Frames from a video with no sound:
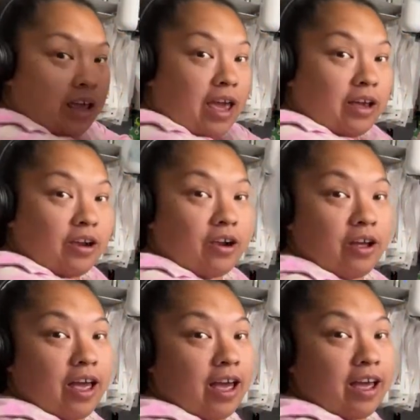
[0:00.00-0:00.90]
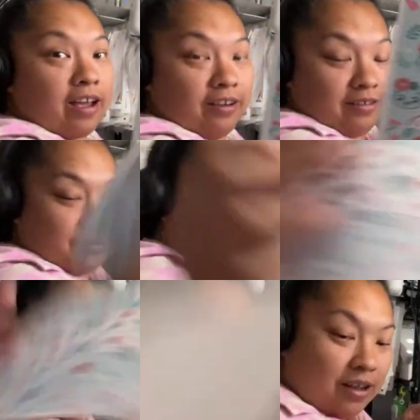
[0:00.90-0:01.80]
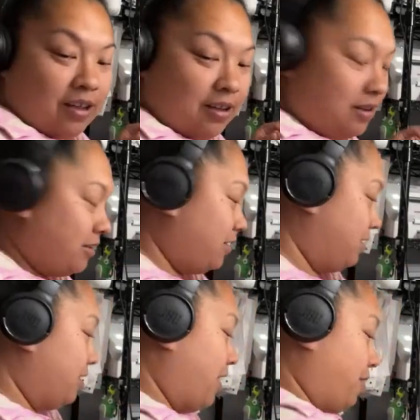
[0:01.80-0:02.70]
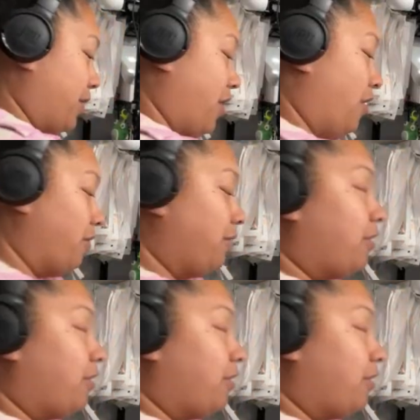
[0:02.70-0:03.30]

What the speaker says: Hey girl, hey. There we go.